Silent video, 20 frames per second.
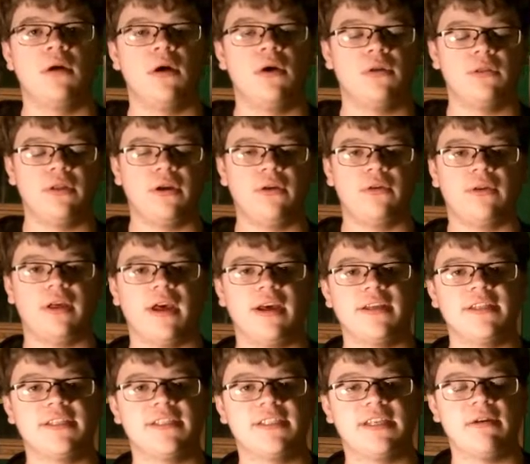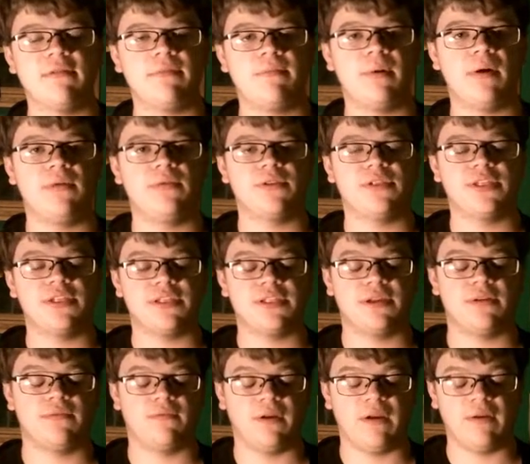All in all, guys, Southpaw was just
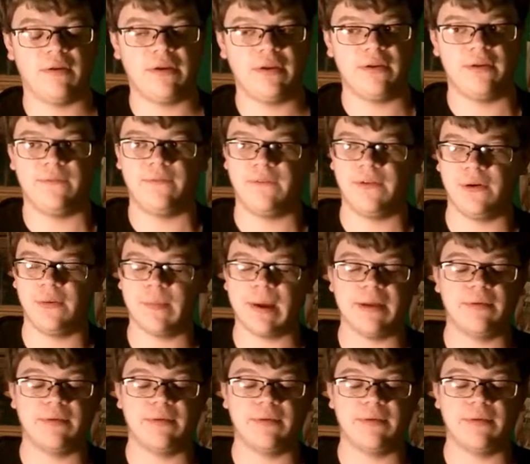a very good film.